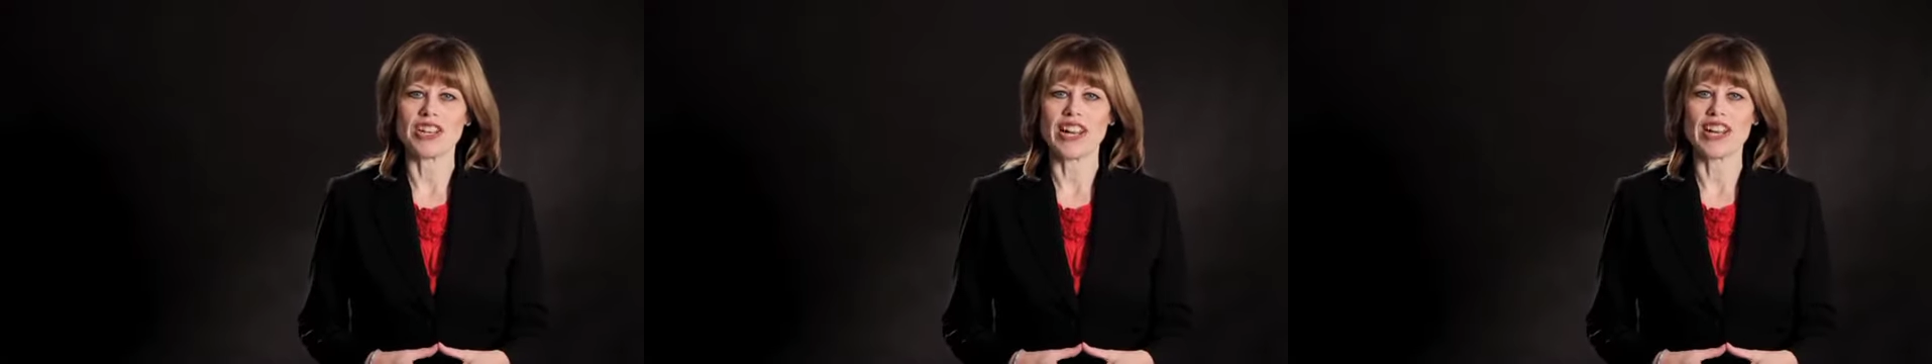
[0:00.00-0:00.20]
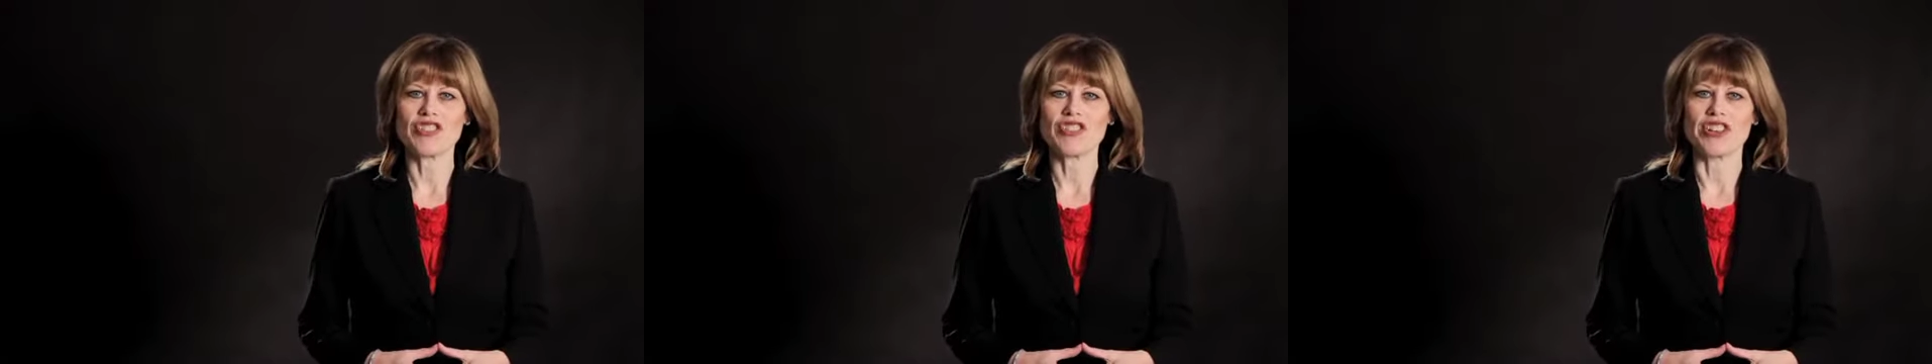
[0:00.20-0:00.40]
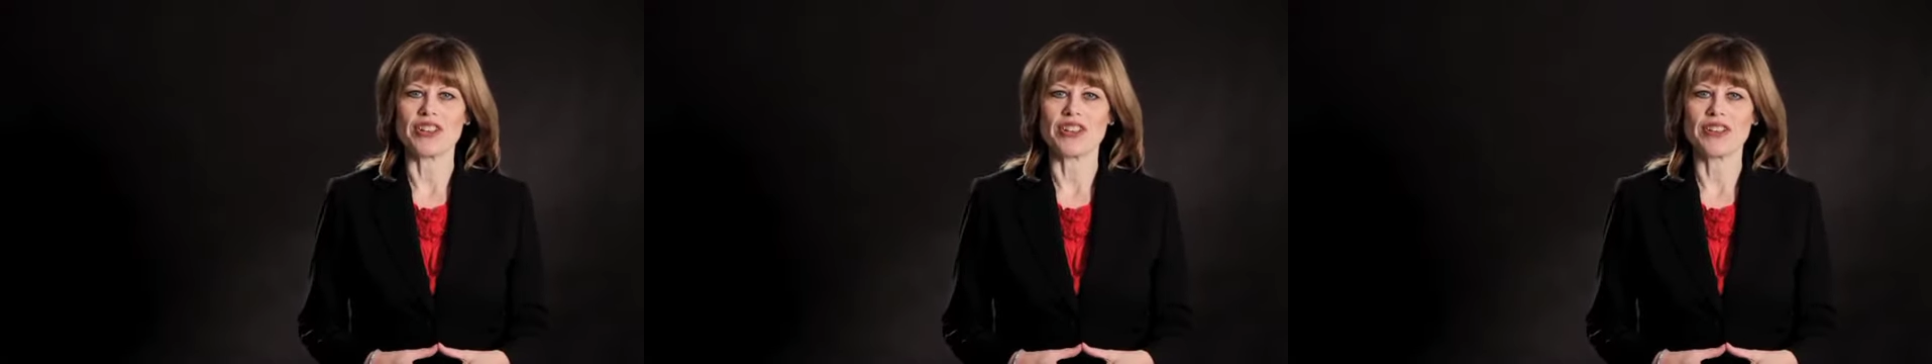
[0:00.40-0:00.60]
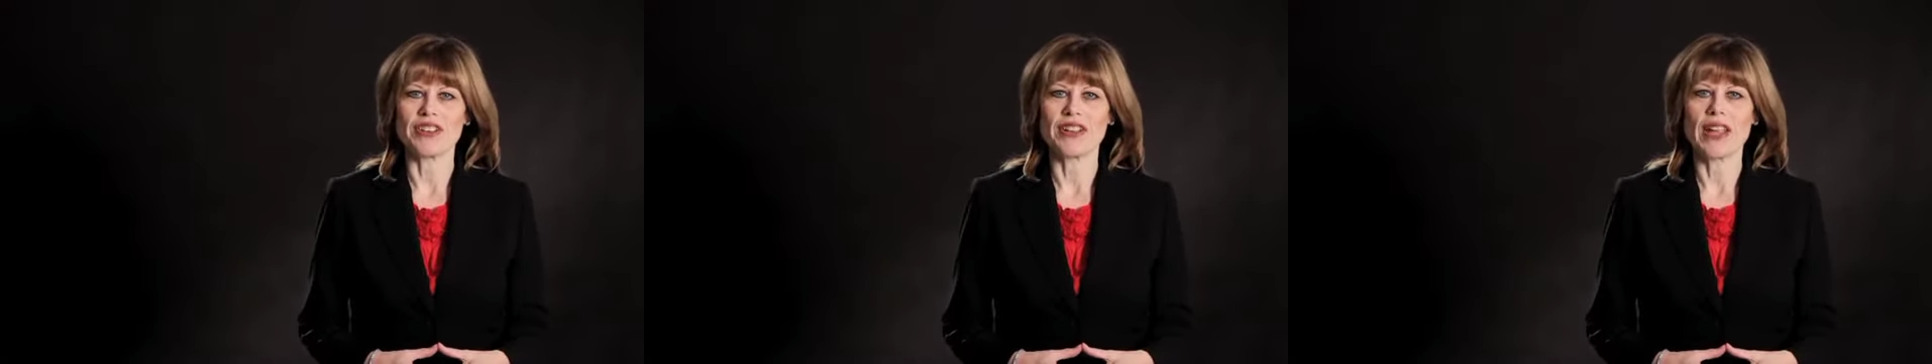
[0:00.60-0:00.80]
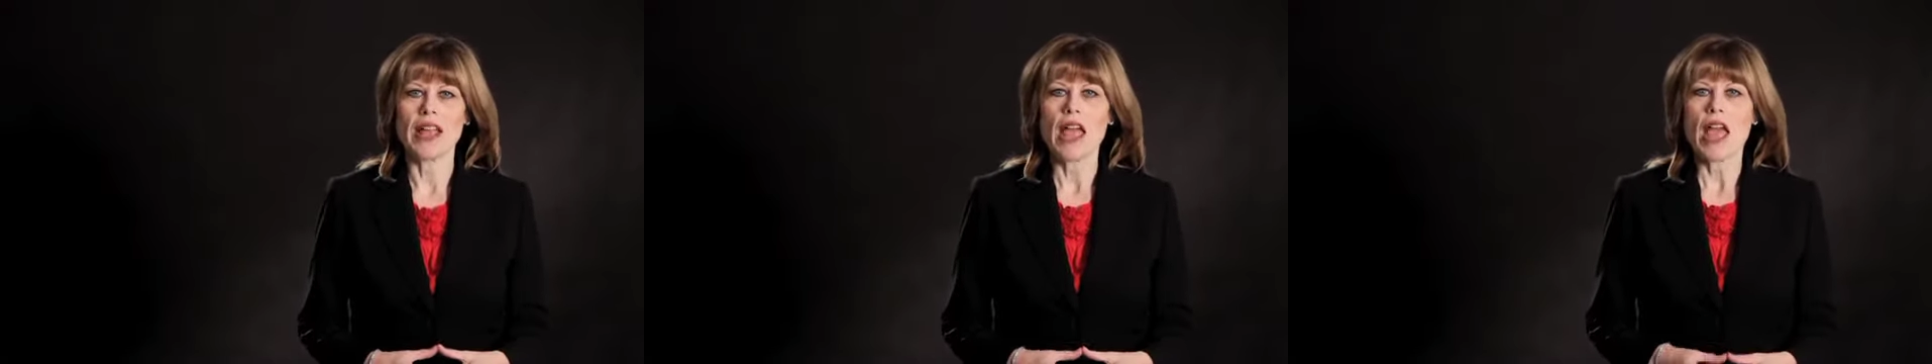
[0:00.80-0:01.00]
nation.
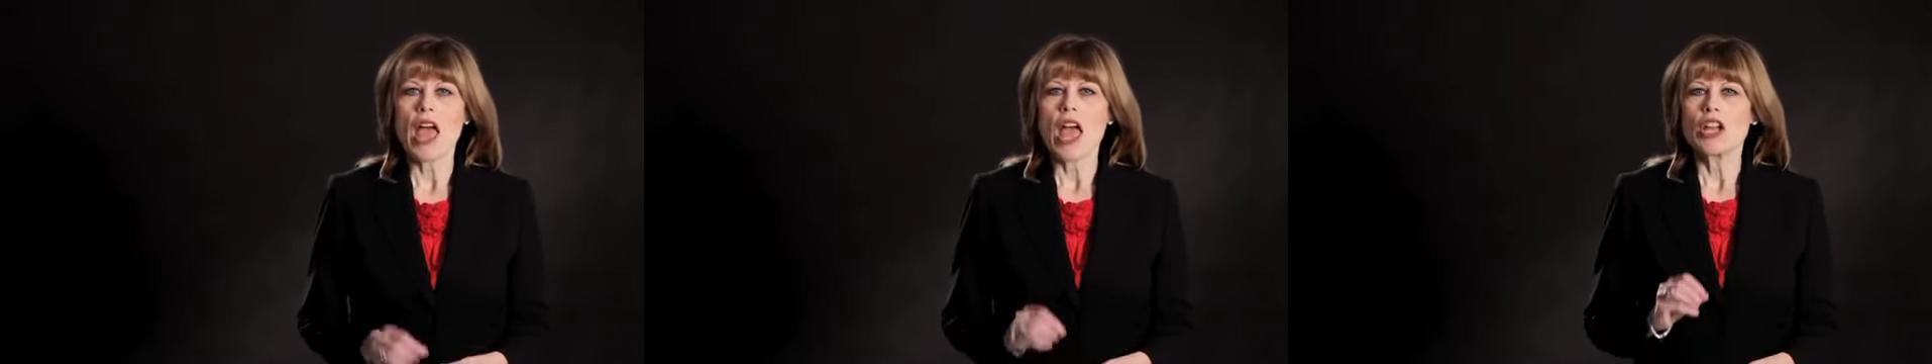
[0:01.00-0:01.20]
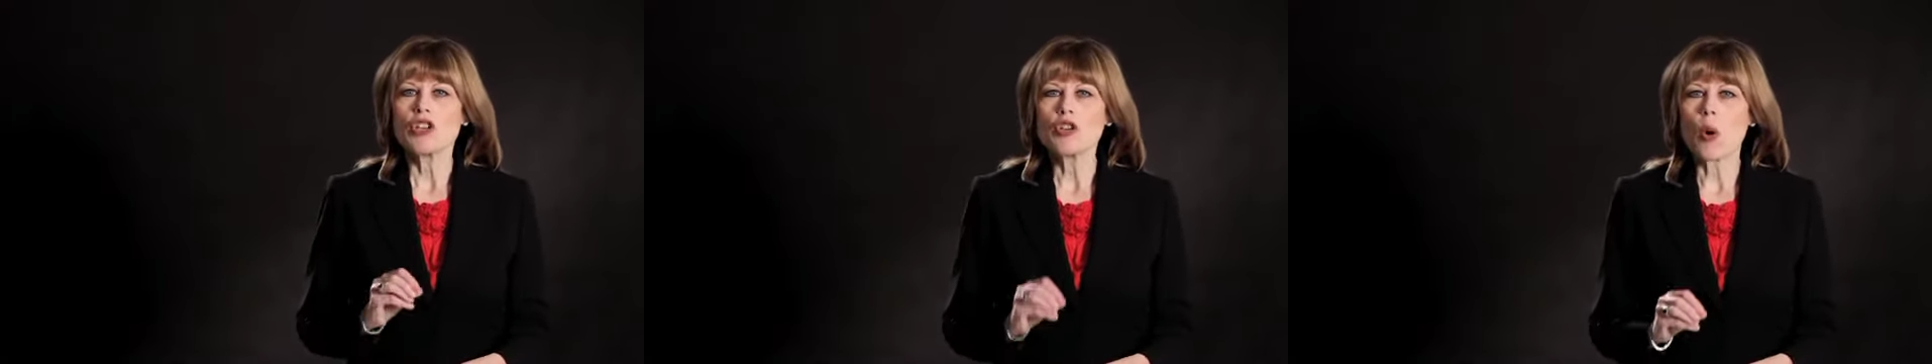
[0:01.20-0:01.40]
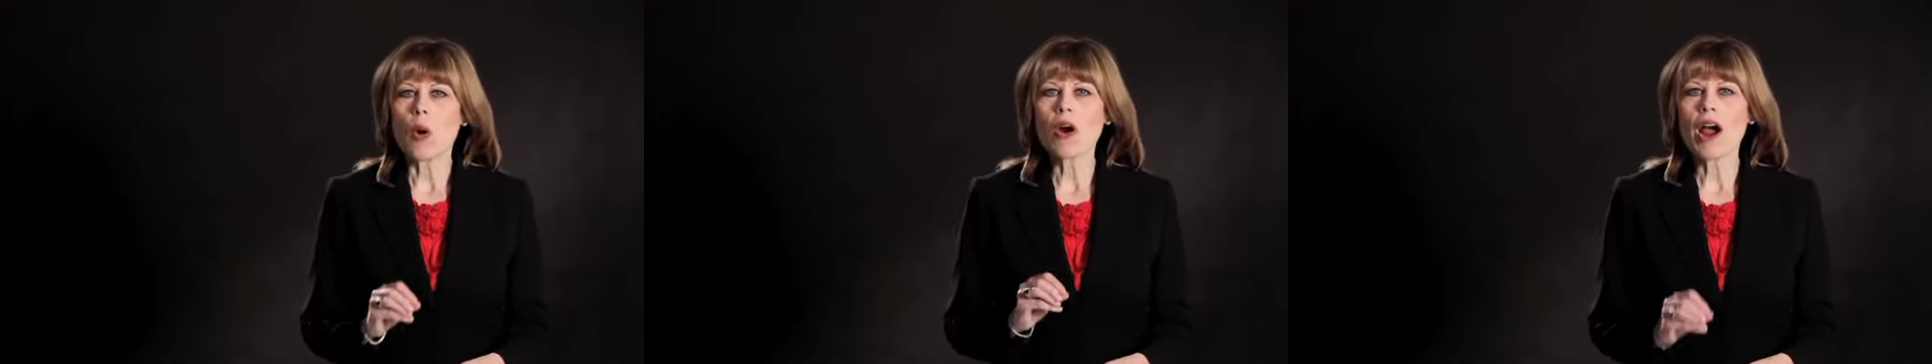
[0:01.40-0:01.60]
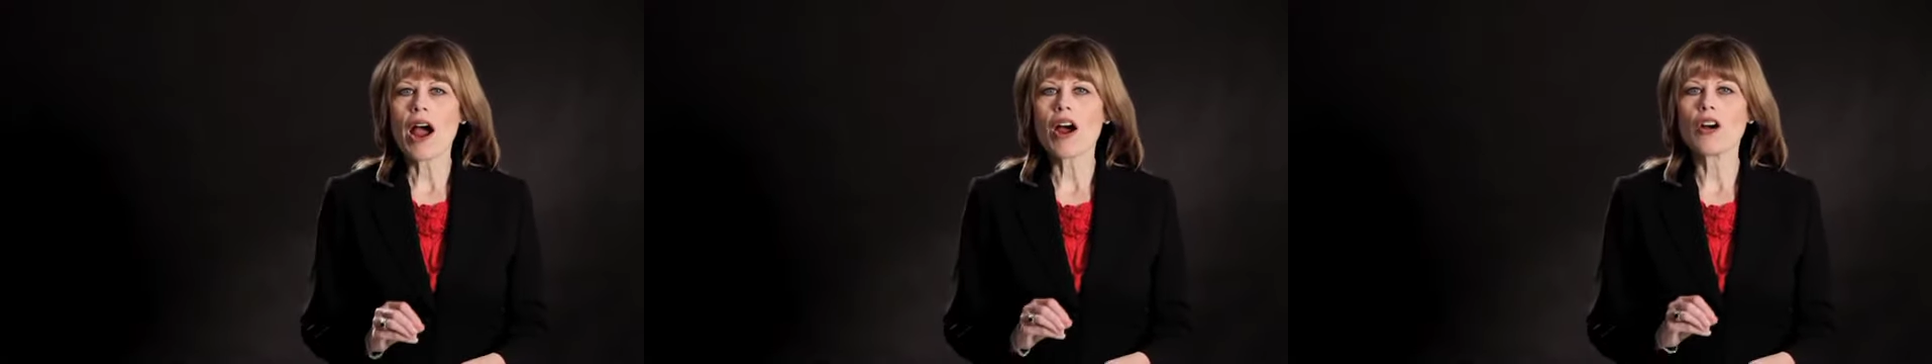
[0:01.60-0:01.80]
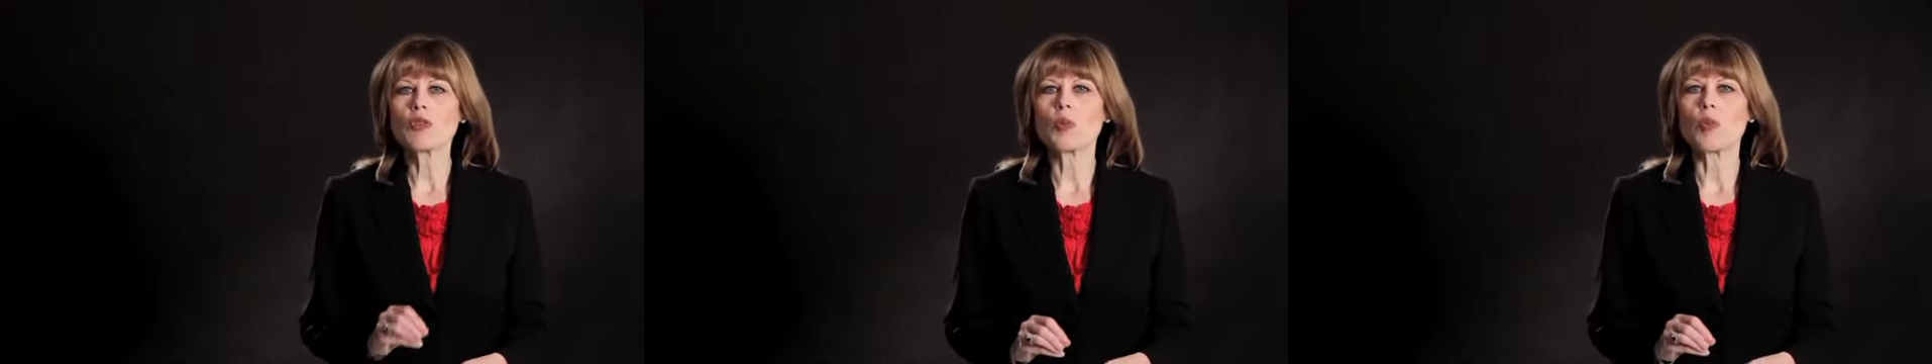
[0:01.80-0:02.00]
Your
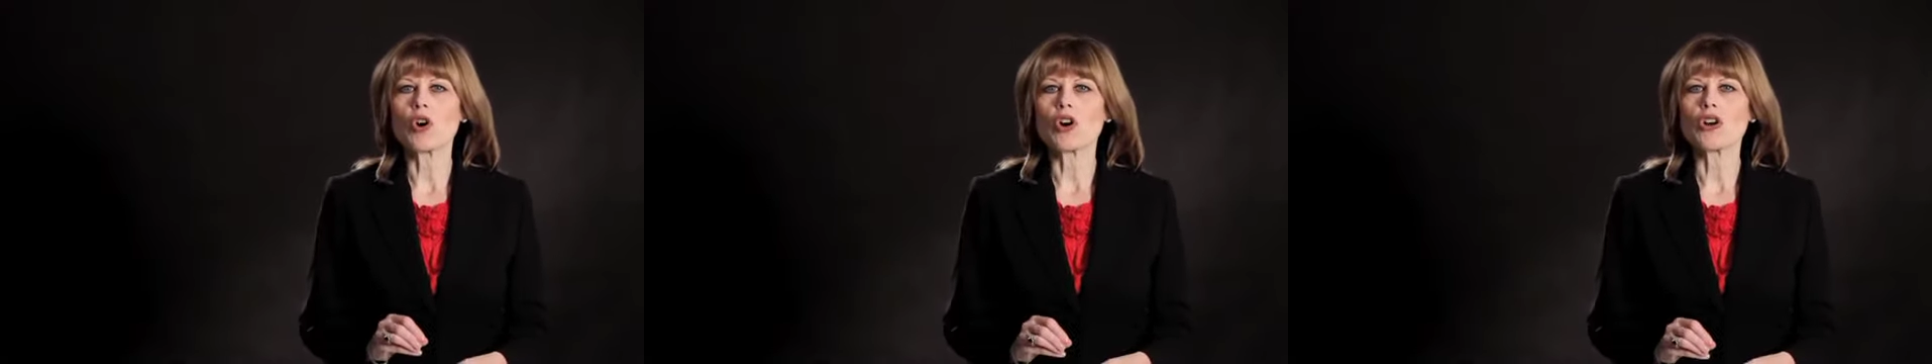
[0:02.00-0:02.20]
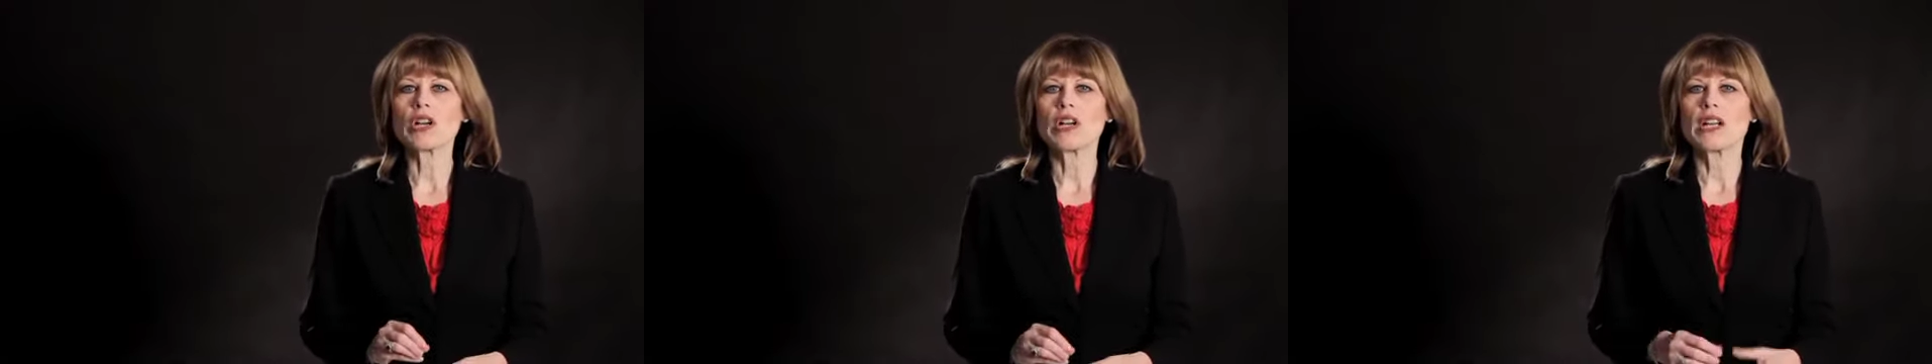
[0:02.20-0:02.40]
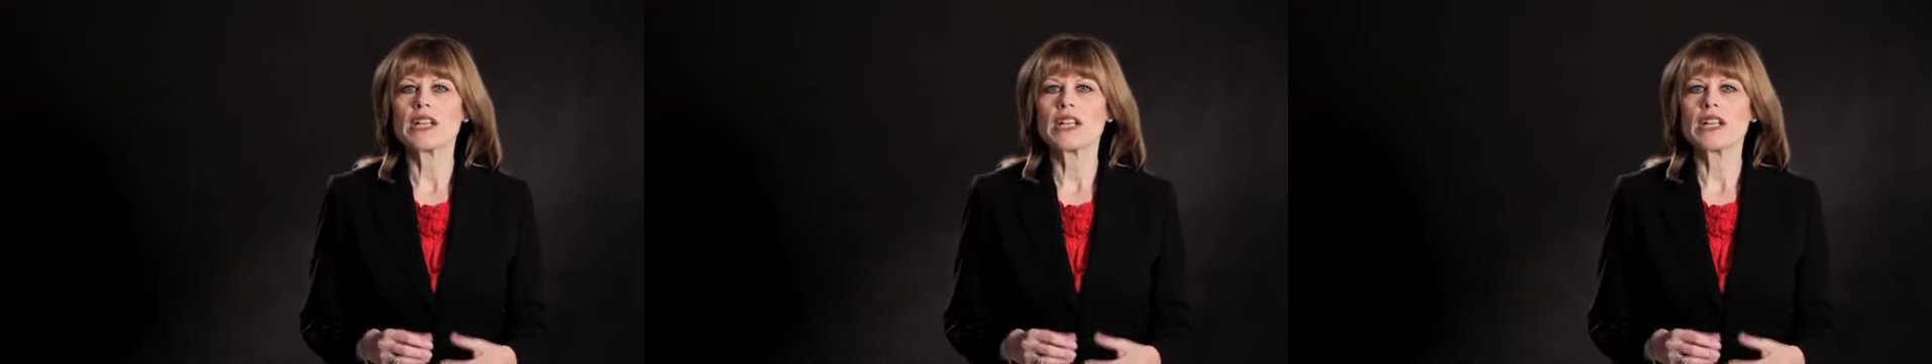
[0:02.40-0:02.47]
hard work,